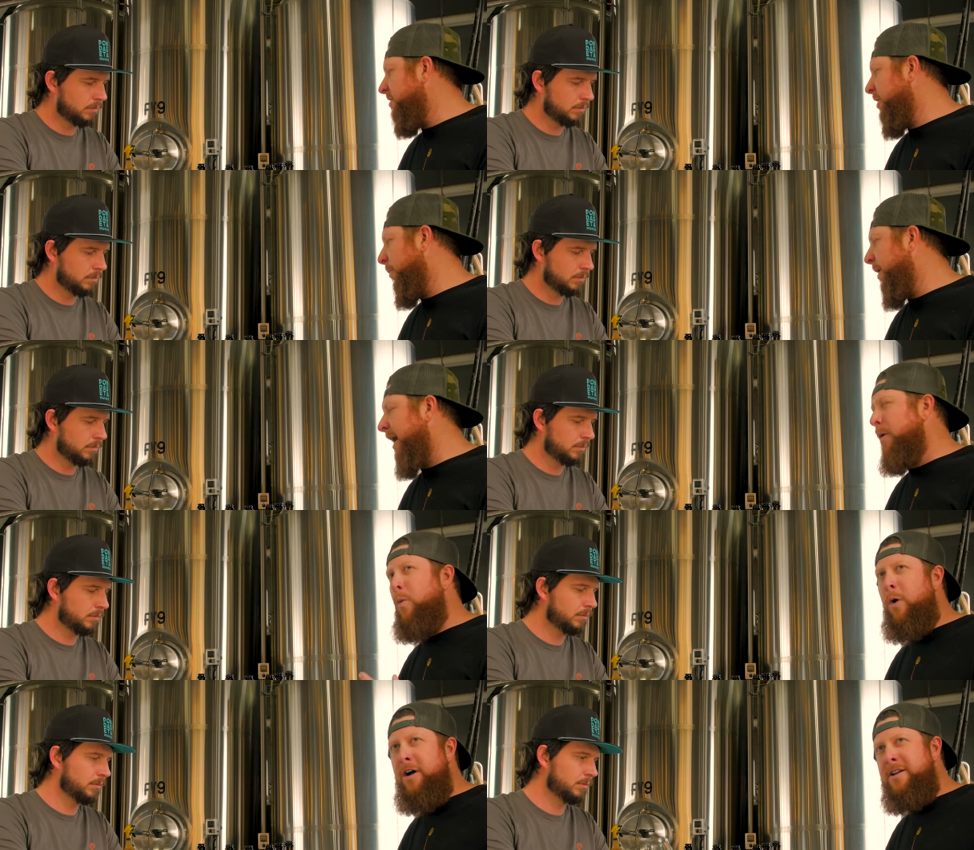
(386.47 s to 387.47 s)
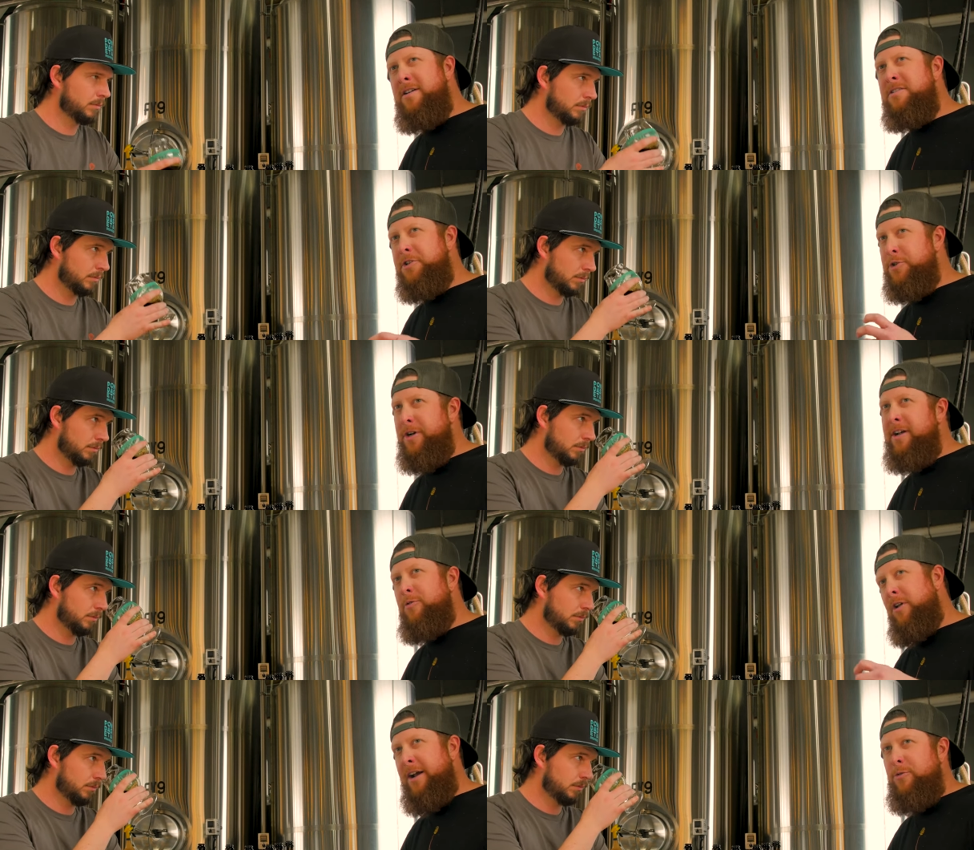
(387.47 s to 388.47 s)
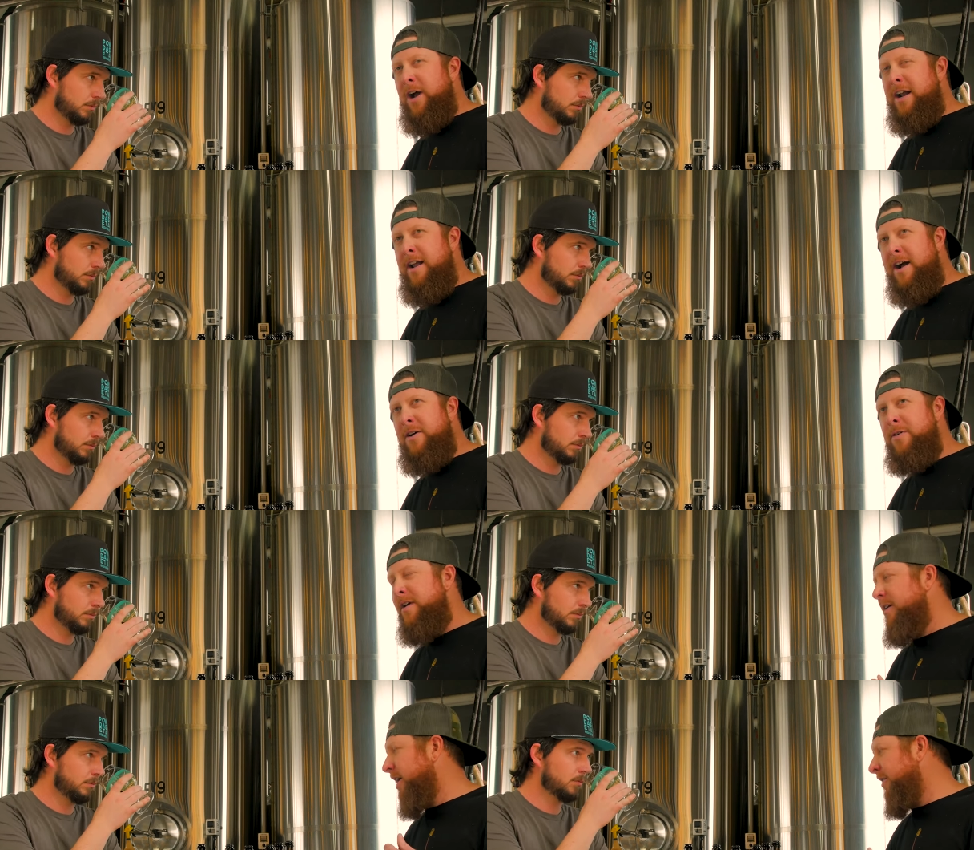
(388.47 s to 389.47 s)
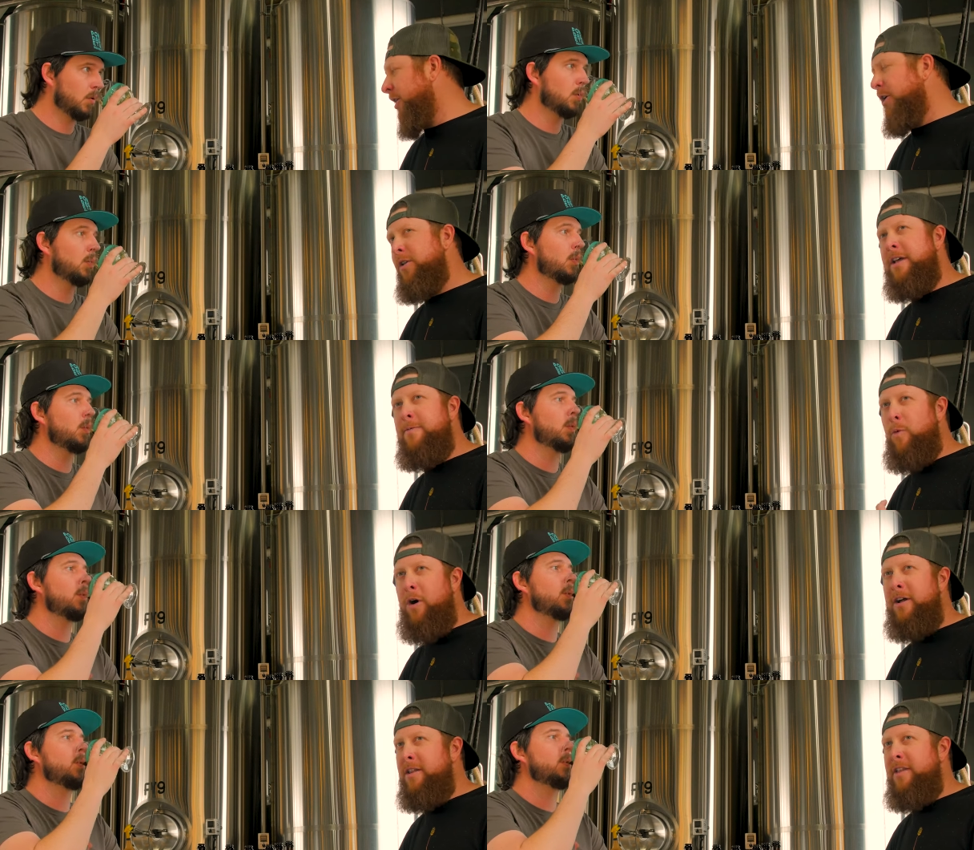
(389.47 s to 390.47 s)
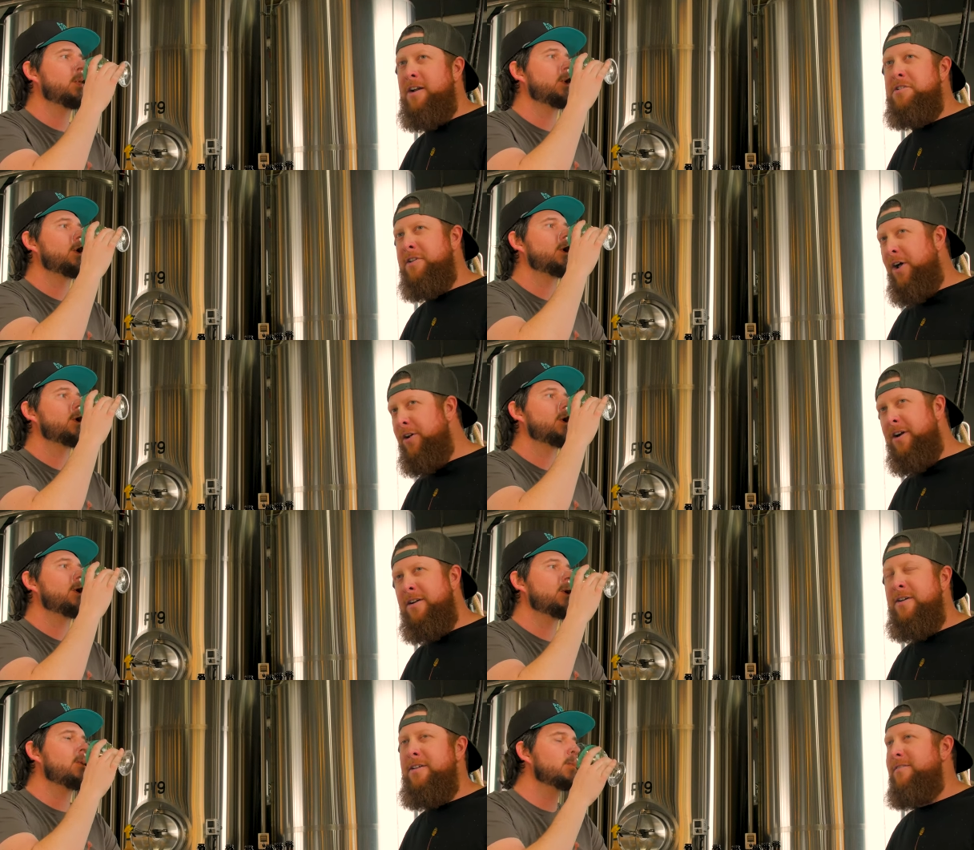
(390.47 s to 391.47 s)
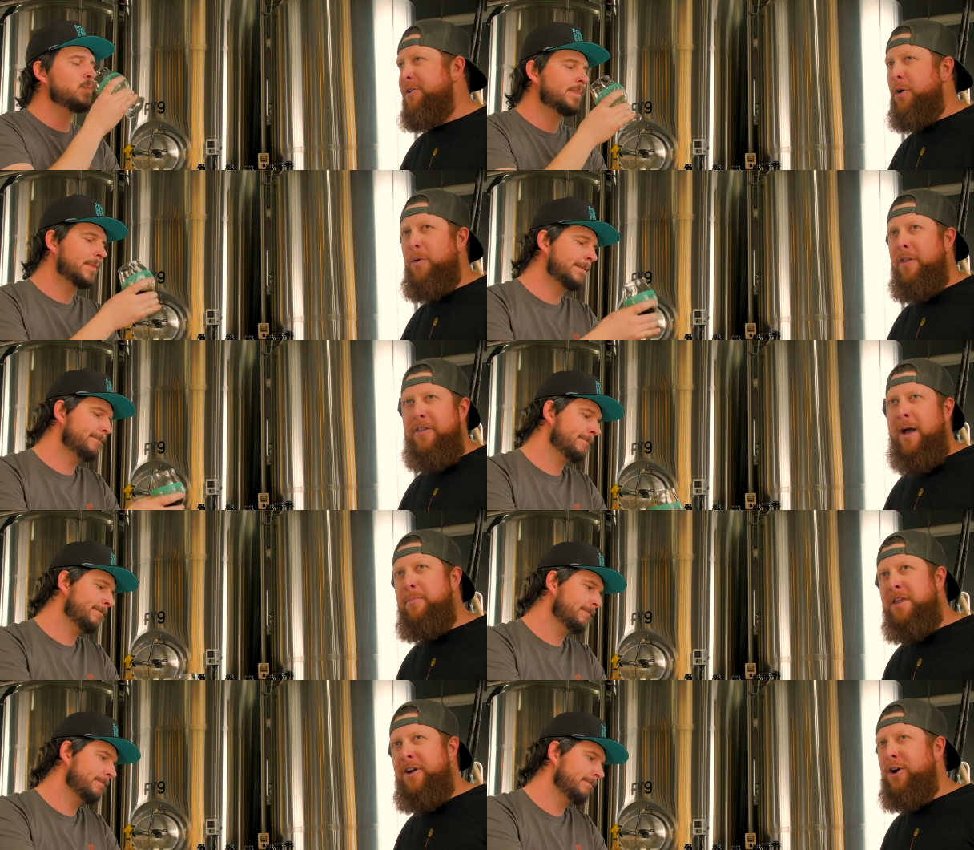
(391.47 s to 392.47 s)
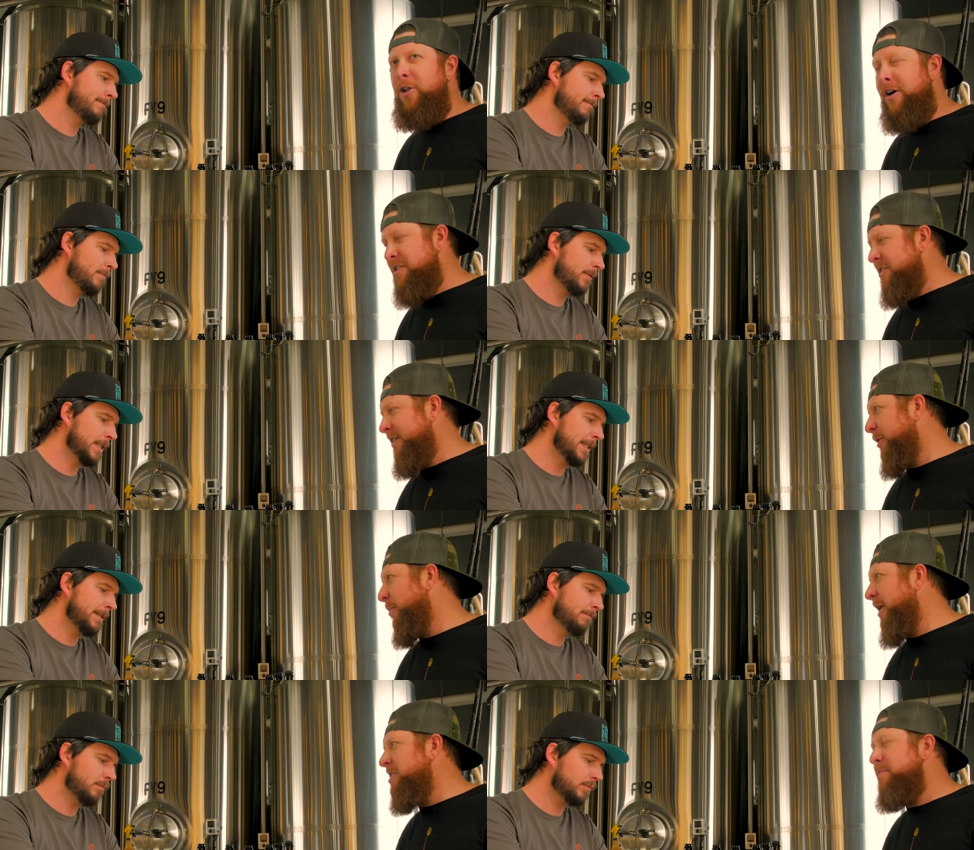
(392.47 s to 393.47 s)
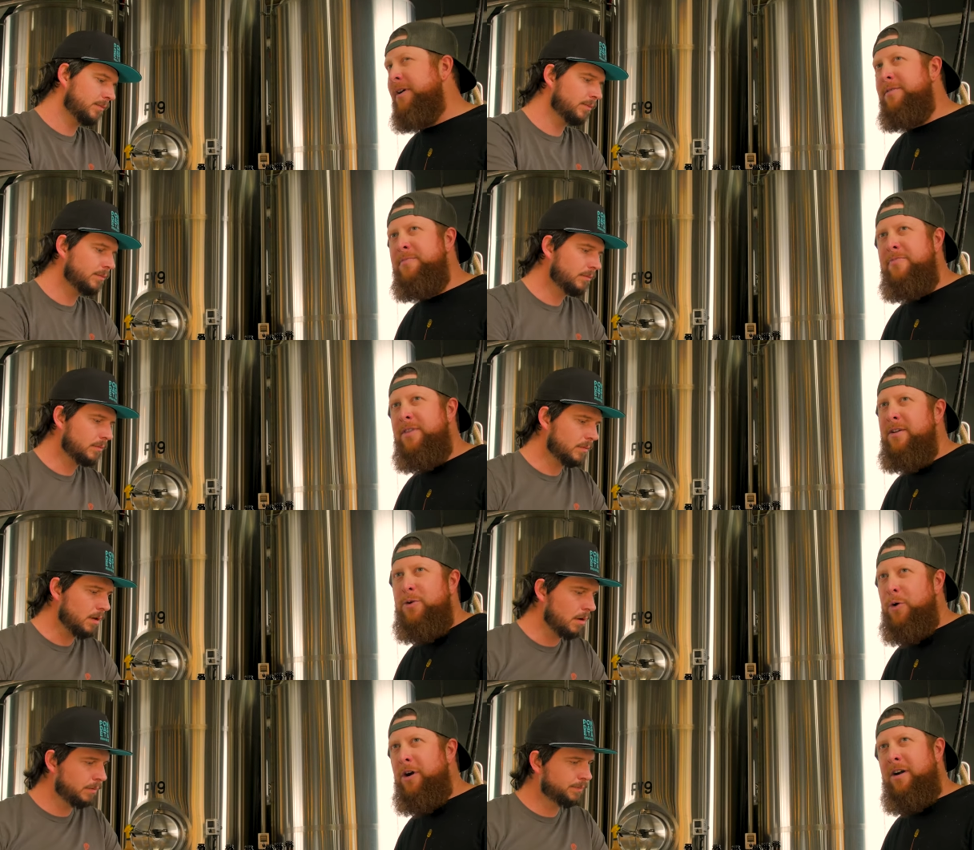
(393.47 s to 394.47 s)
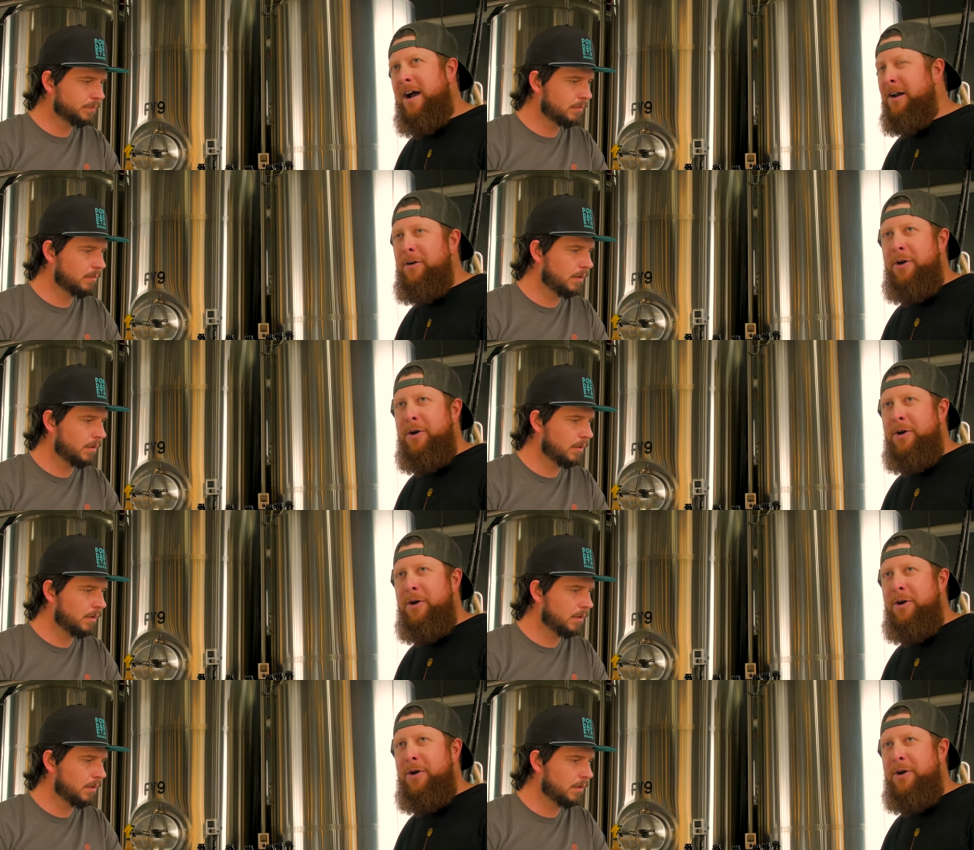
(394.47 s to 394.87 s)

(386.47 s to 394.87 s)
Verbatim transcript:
Speaker 1: They'll buy one to drink like right now, and they'll leave one in their cellar, you know, whether that be their closet or basement, or I don't